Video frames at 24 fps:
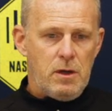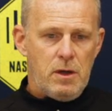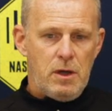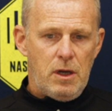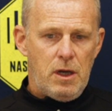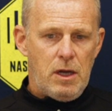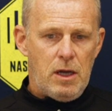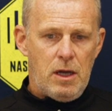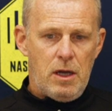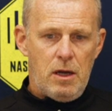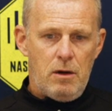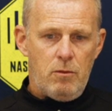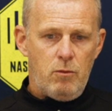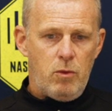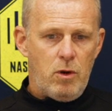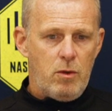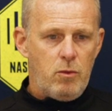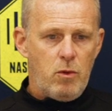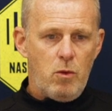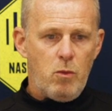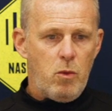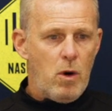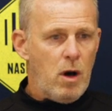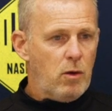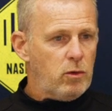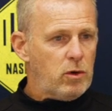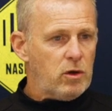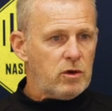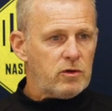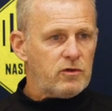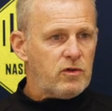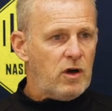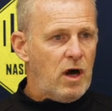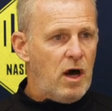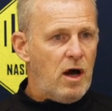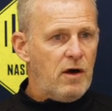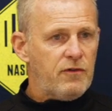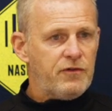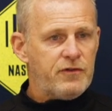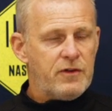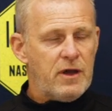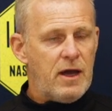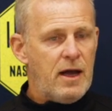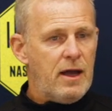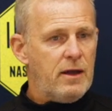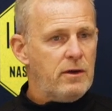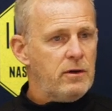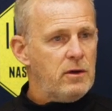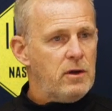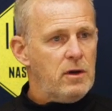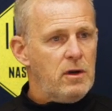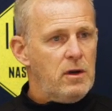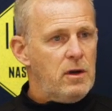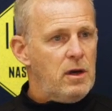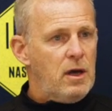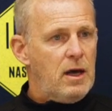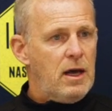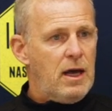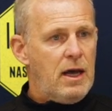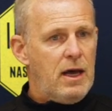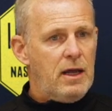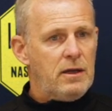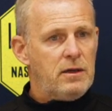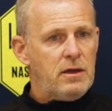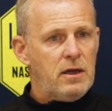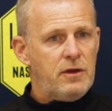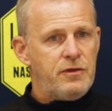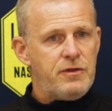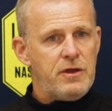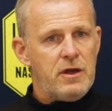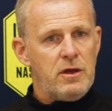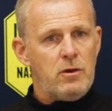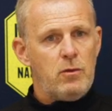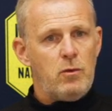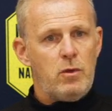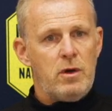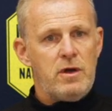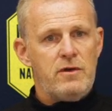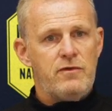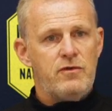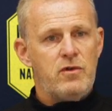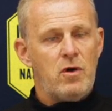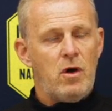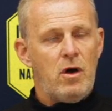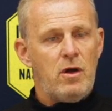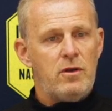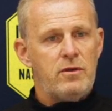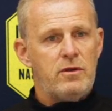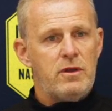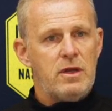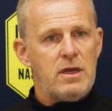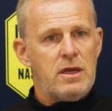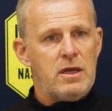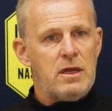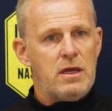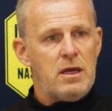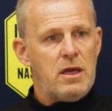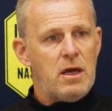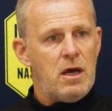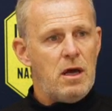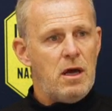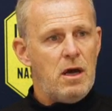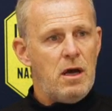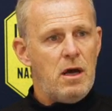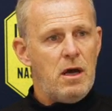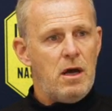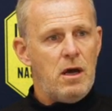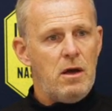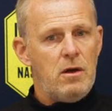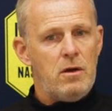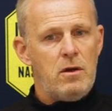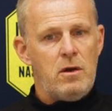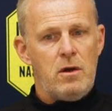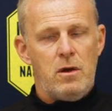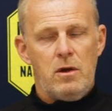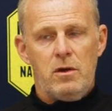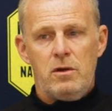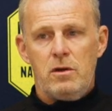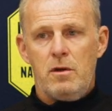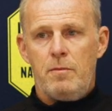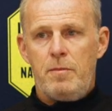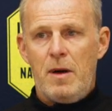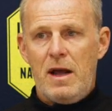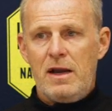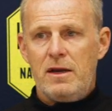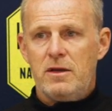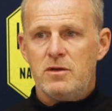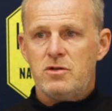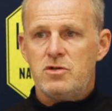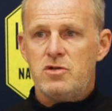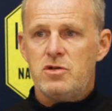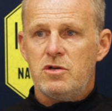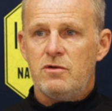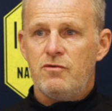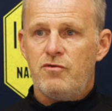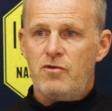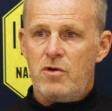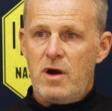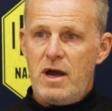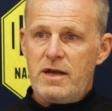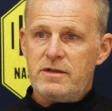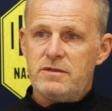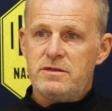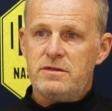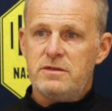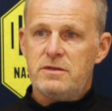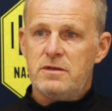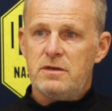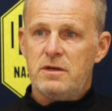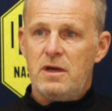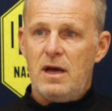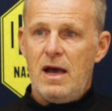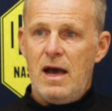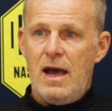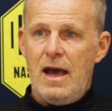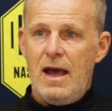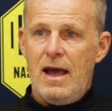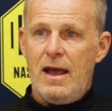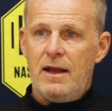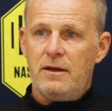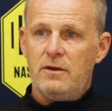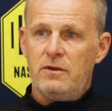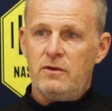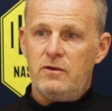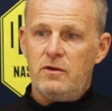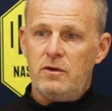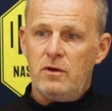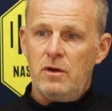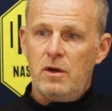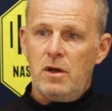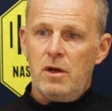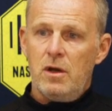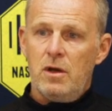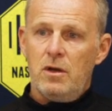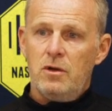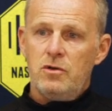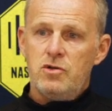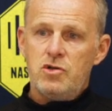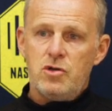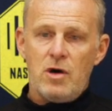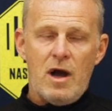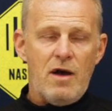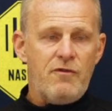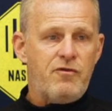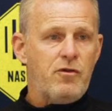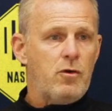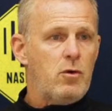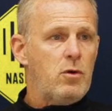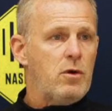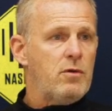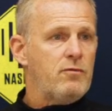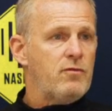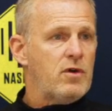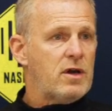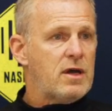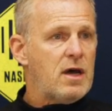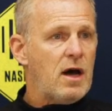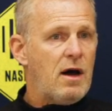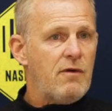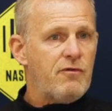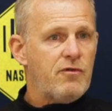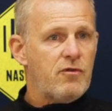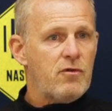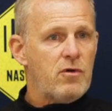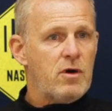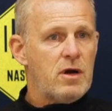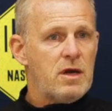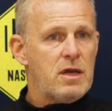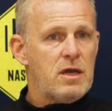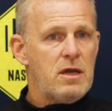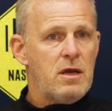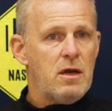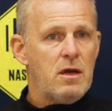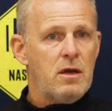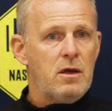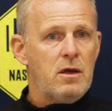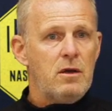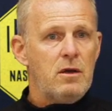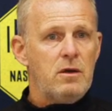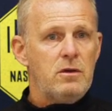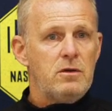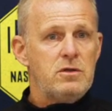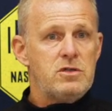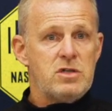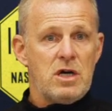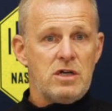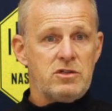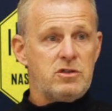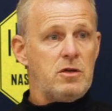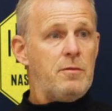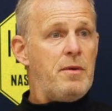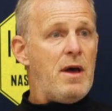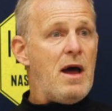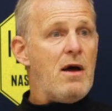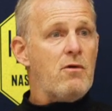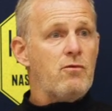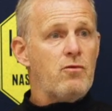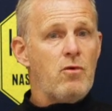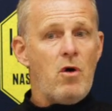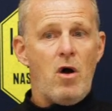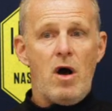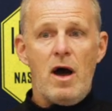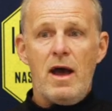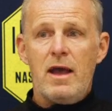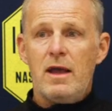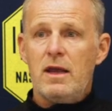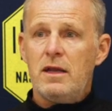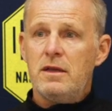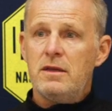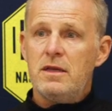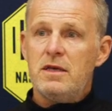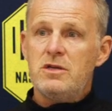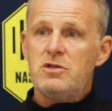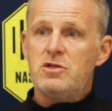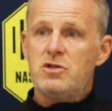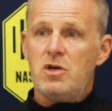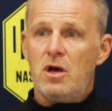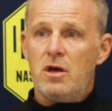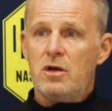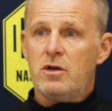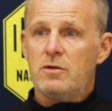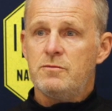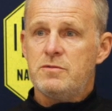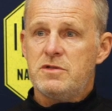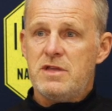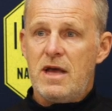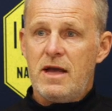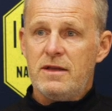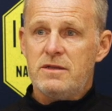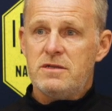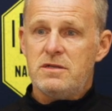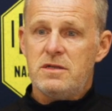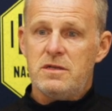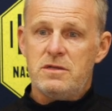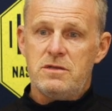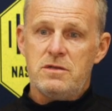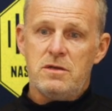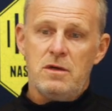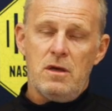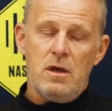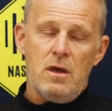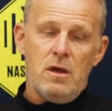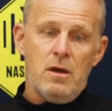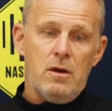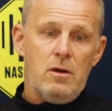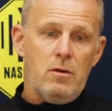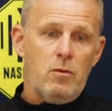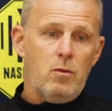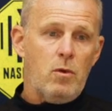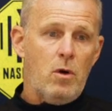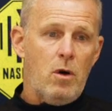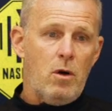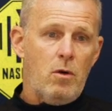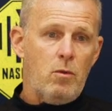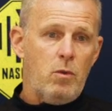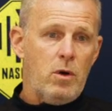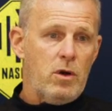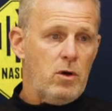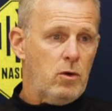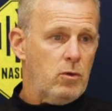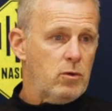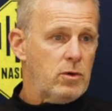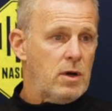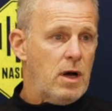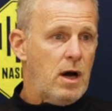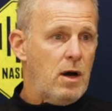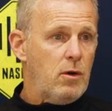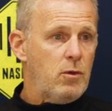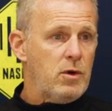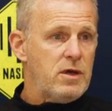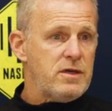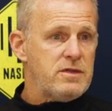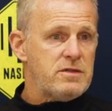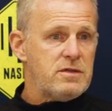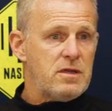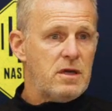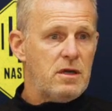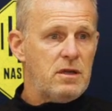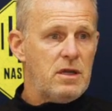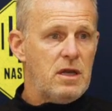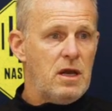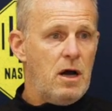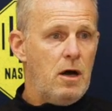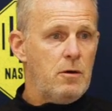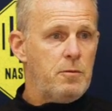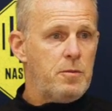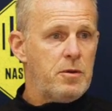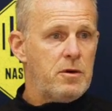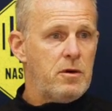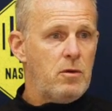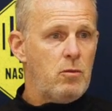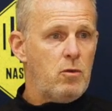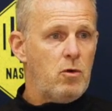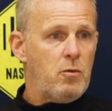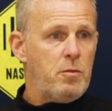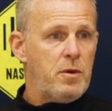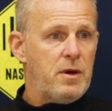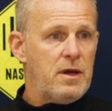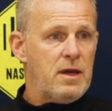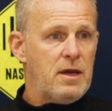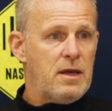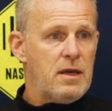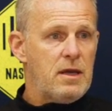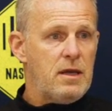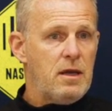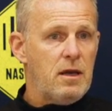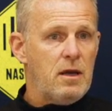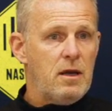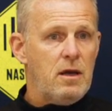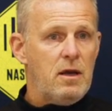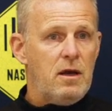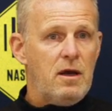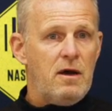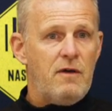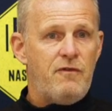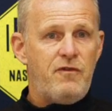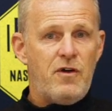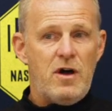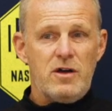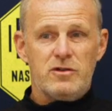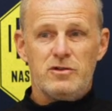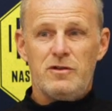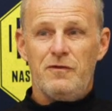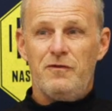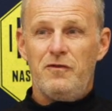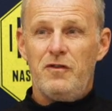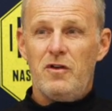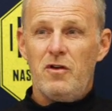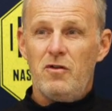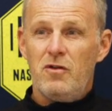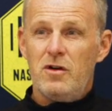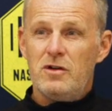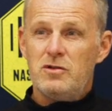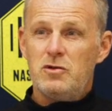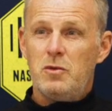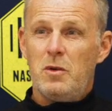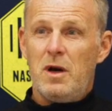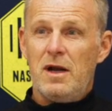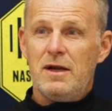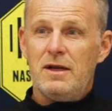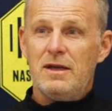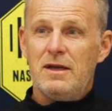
We were well looked after, and I think we've got the balance of rest and travel and recovery just about right in these circumstances. What we all know is that the opener will be a fast and furious one